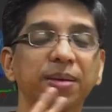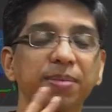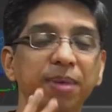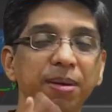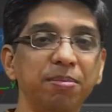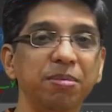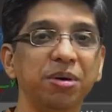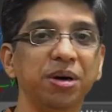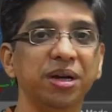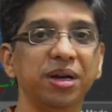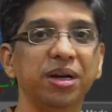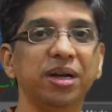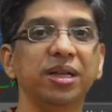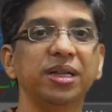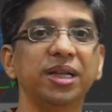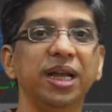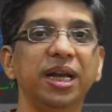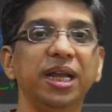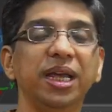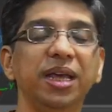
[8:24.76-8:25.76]
Remember
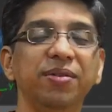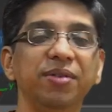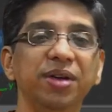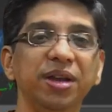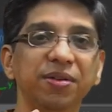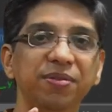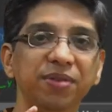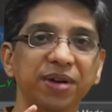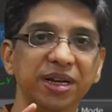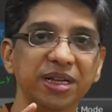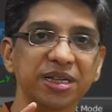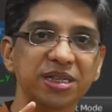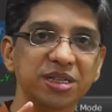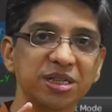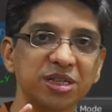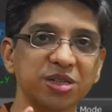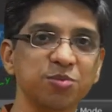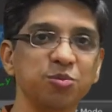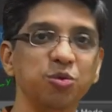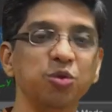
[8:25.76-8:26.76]
that even if it
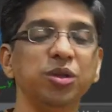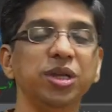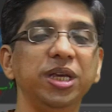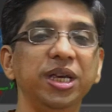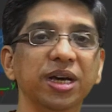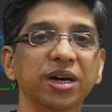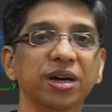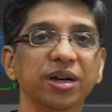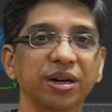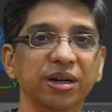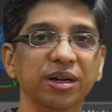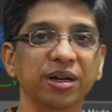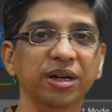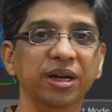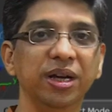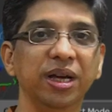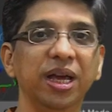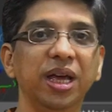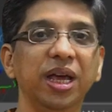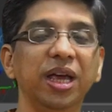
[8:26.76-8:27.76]
is smooth here,
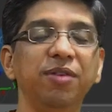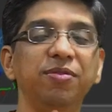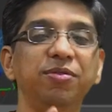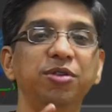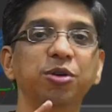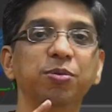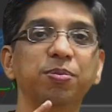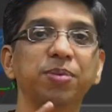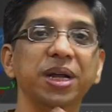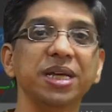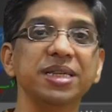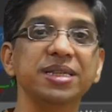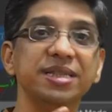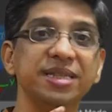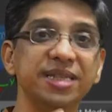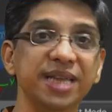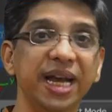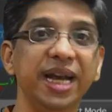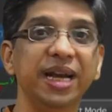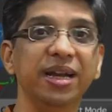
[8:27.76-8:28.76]
if you
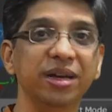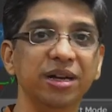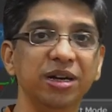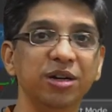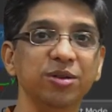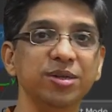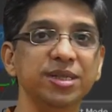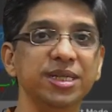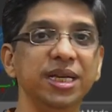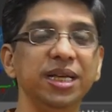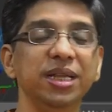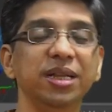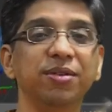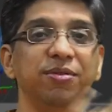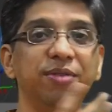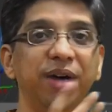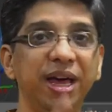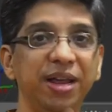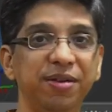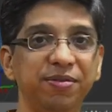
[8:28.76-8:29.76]
press Z to see
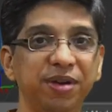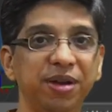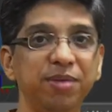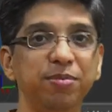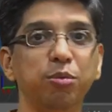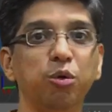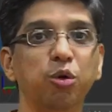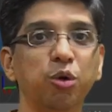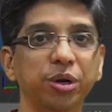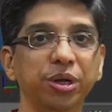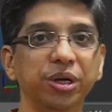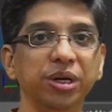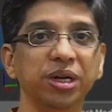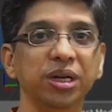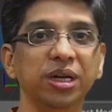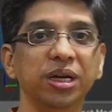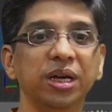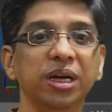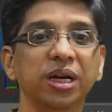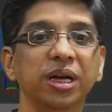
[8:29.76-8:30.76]
the wireframe mode,
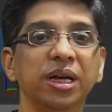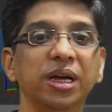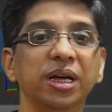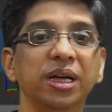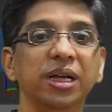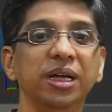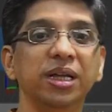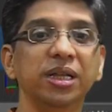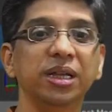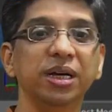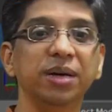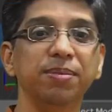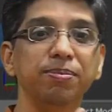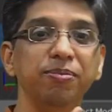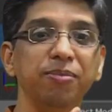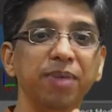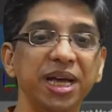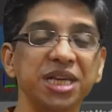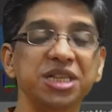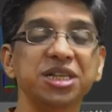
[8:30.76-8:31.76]
the
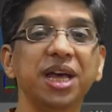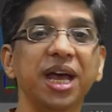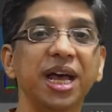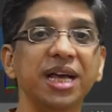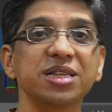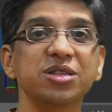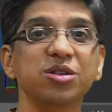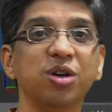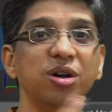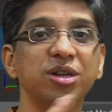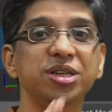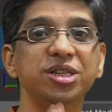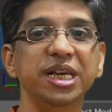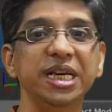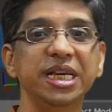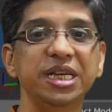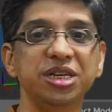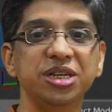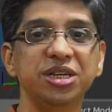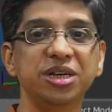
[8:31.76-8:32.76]
mesh has not
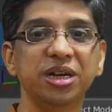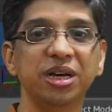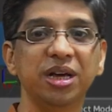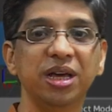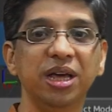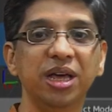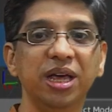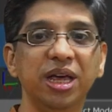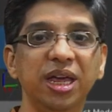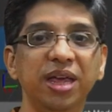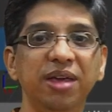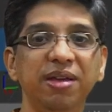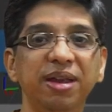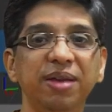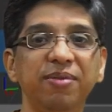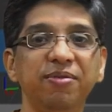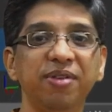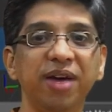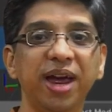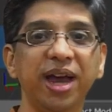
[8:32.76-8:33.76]
changed.
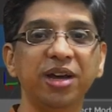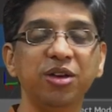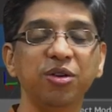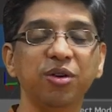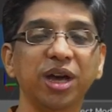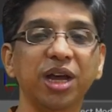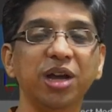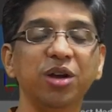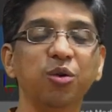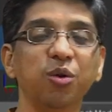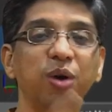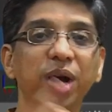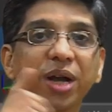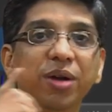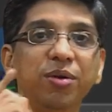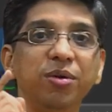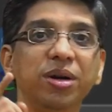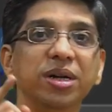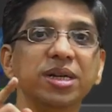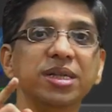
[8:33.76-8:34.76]
In fact, you can go
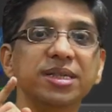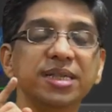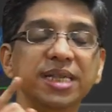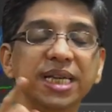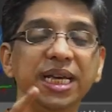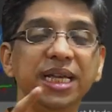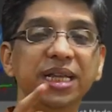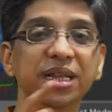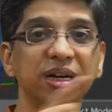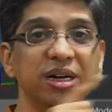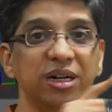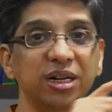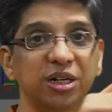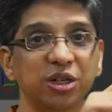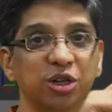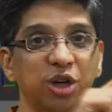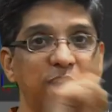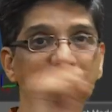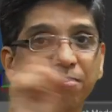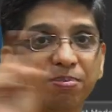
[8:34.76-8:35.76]
and see
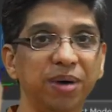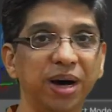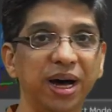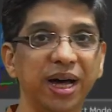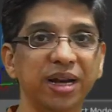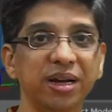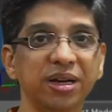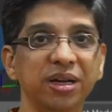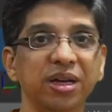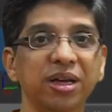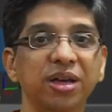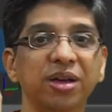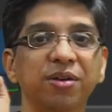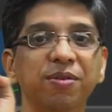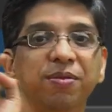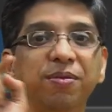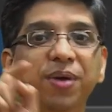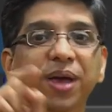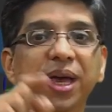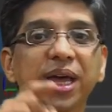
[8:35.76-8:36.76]
the top bar
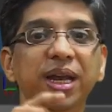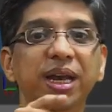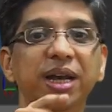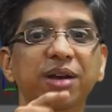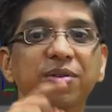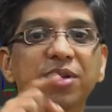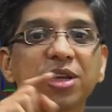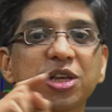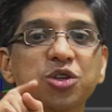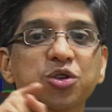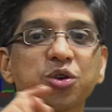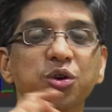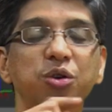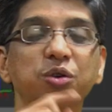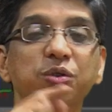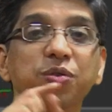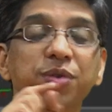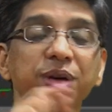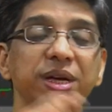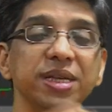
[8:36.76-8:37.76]
where it will show
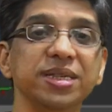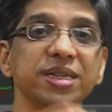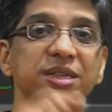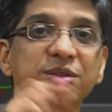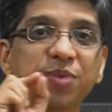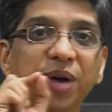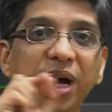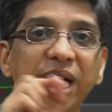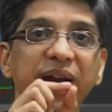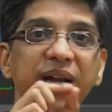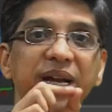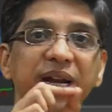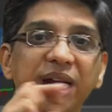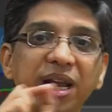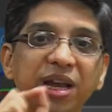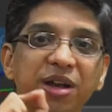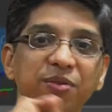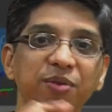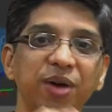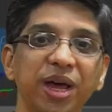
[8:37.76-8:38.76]
you faces
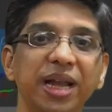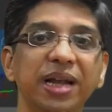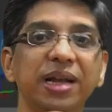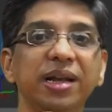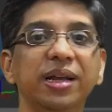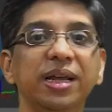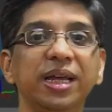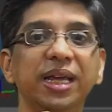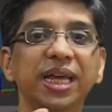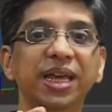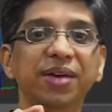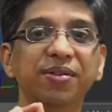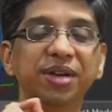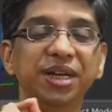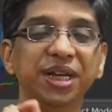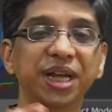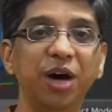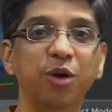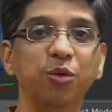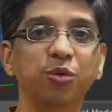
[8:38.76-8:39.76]
512
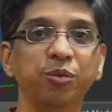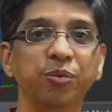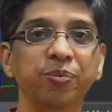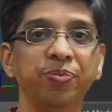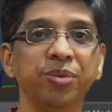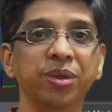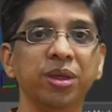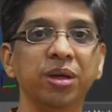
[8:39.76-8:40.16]
even now.